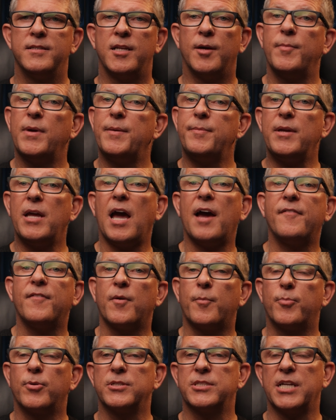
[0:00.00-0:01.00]
Now maybe you have
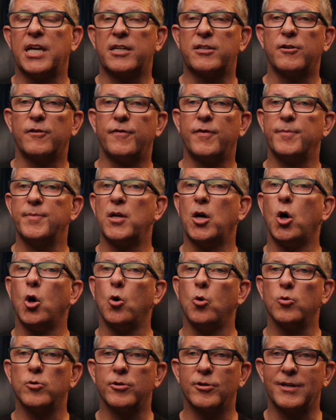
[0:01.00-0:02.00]
a projector from the
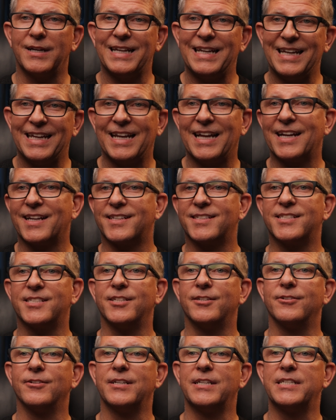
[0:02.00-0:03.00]
older NX
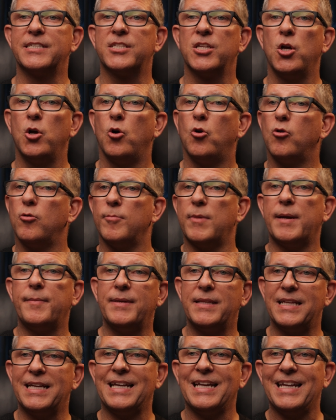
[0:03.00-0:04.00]
series or
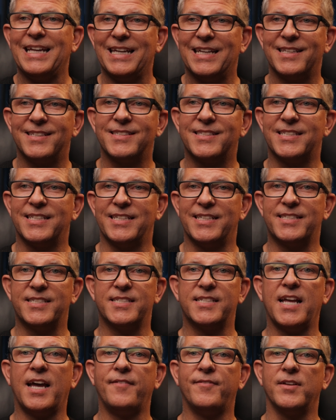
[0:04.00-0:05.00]
maybe the
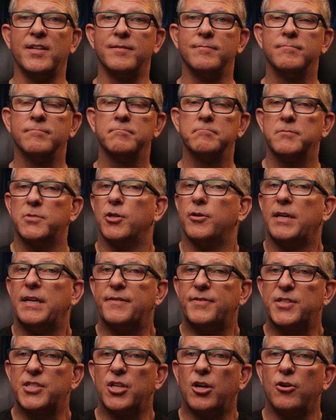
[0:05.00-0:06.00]
NZ7. So
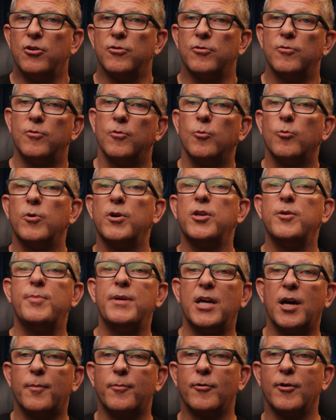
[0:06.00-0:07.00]
if so, will you be
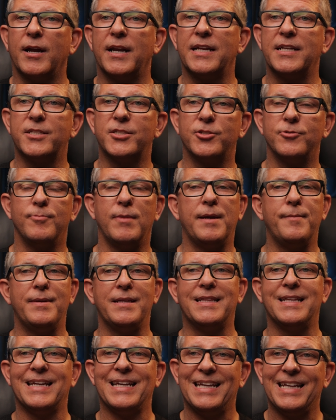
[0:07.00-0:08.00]
upgrading to maybe
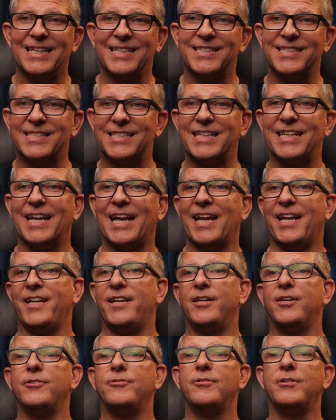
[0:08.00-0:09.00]
the
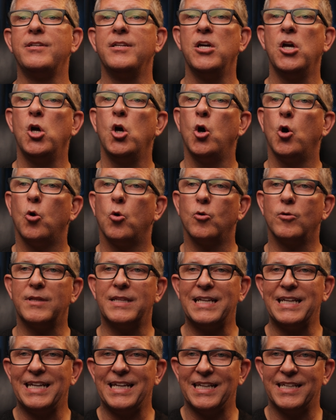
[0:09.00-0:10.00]
NZ800 or
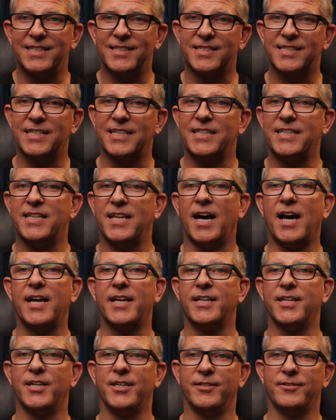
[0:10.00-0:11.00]
the
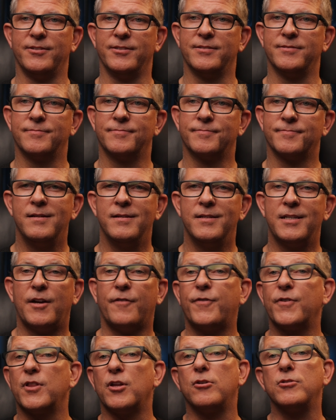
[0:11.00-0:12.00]
NZ900? Now
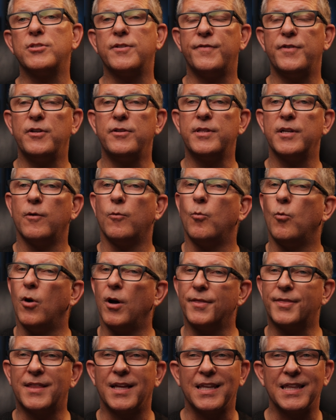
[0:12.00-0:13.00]
for those of you that
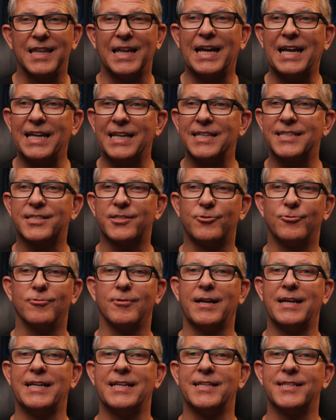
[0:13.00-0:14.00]
want the latest,
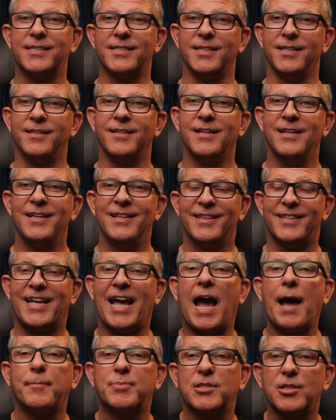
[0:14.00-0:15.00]
greatest, and the
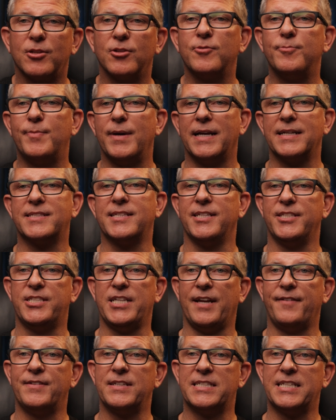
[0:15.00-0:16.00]
absolute best that
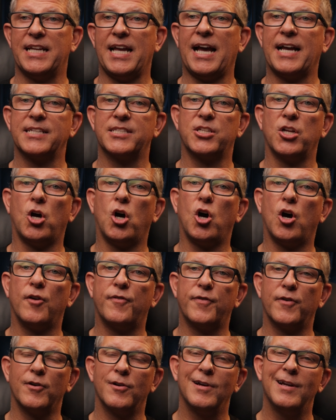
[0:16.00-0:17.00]
JVC has to
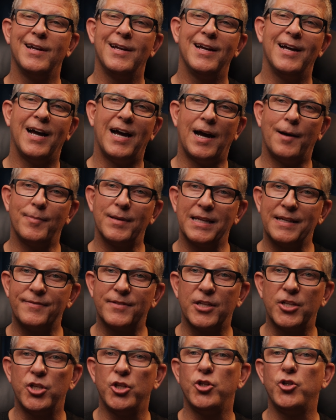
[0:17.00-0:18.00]
offer, I believe
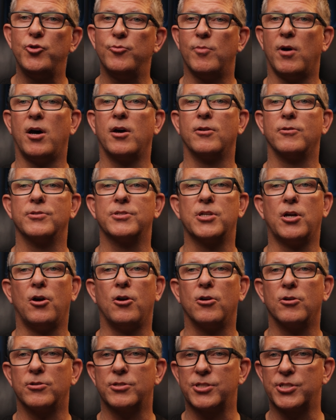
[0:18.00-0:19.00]
the new models
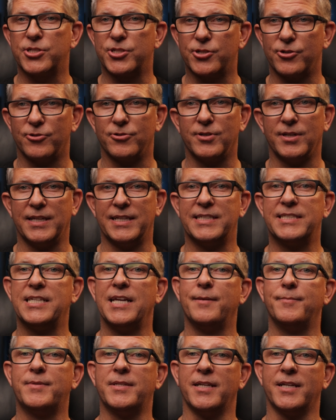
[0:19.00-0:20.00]
are certainly
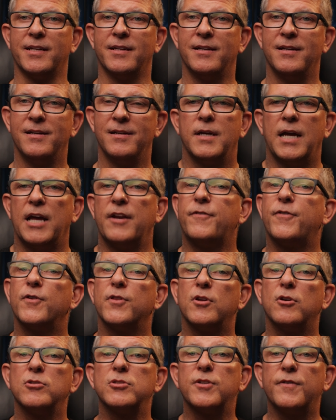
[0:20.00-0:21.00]
tempting. And for
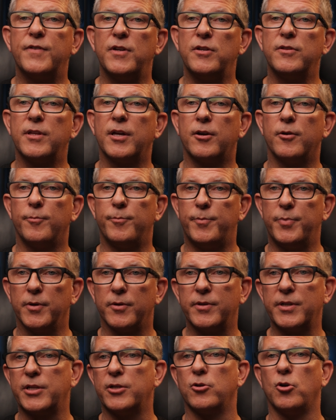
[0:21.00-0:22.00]
those of you that are
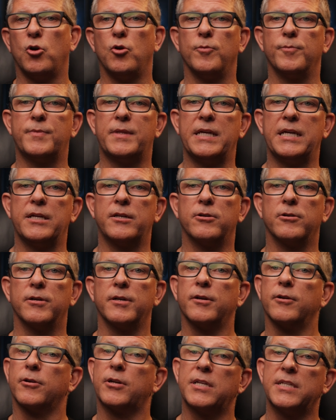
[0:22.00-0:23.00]
building your home theater
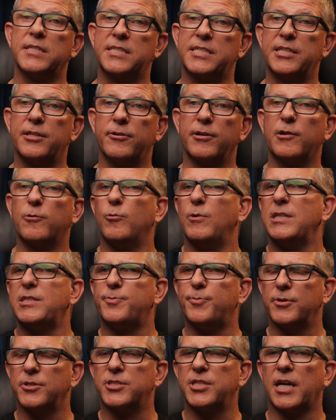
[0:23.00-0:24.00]
and are considering which
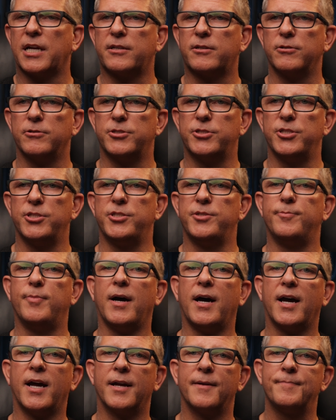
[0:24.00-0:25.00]
projector should you
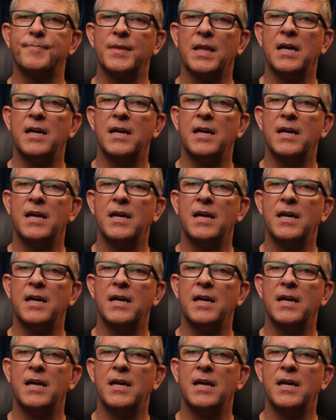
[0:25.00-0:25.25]
buy,